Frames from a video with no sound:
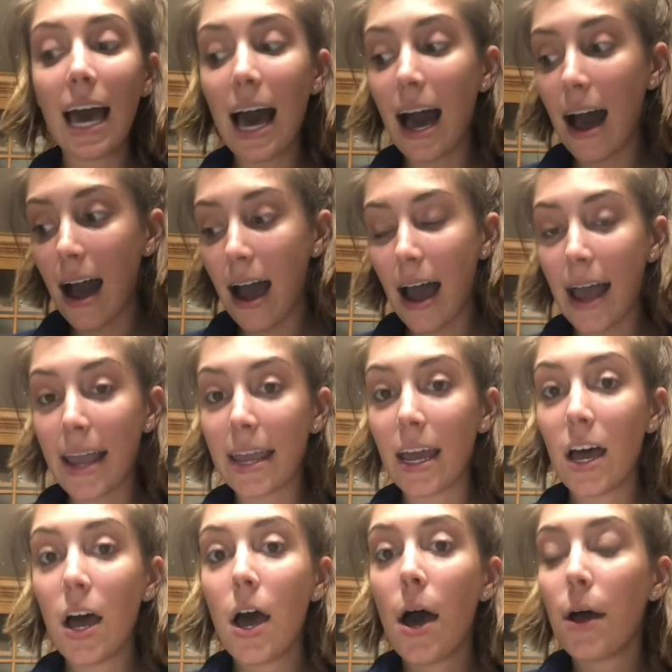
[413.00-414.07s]
I
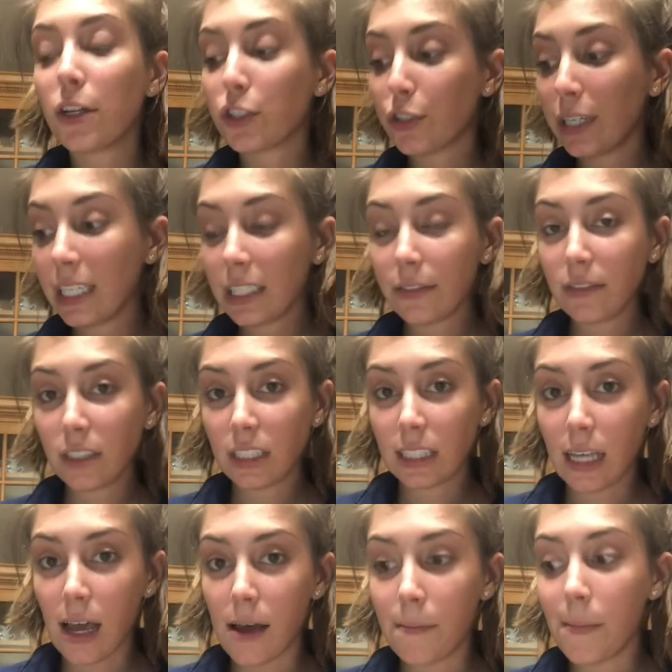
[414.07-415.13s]
transferred
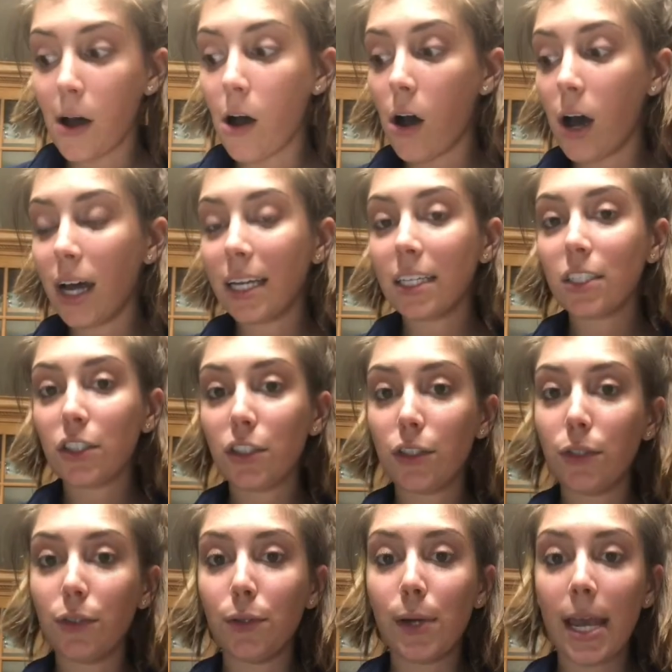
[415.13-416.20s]
some
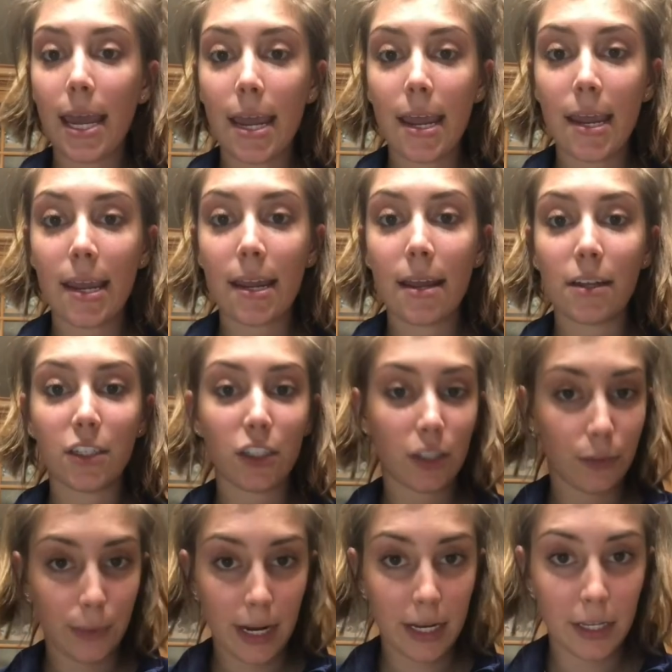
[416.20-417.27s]
onto just a
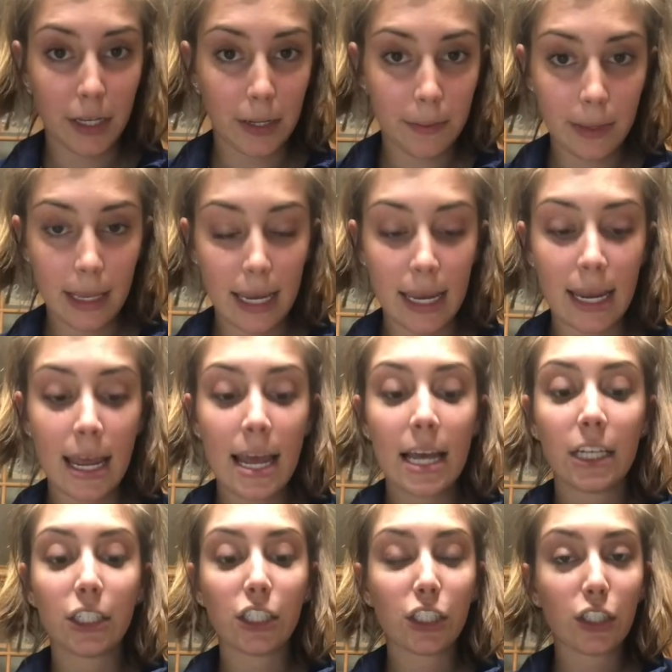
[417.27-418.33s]
regular plate
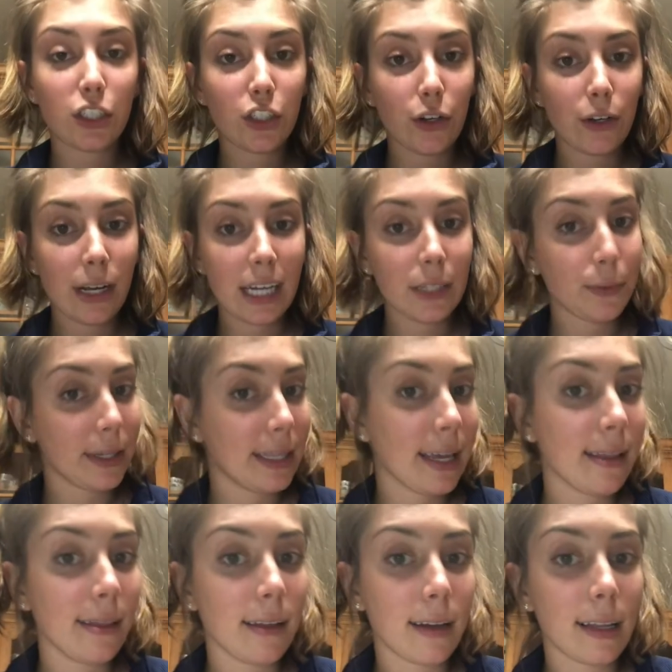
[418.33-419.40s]
just to show you guys what they
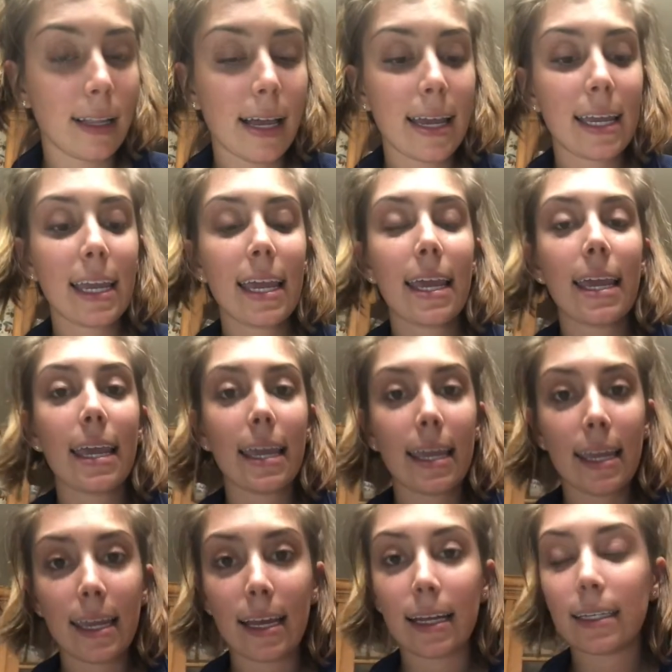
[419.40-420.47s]
look like.
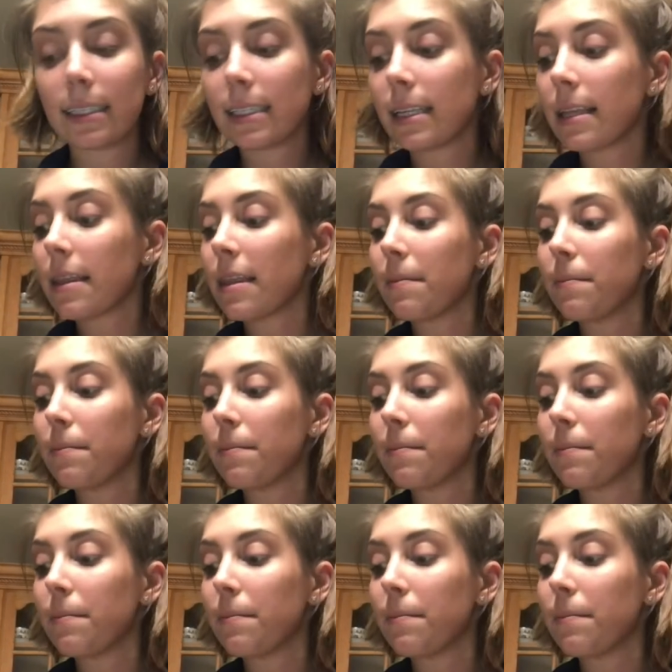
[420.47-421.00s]
And the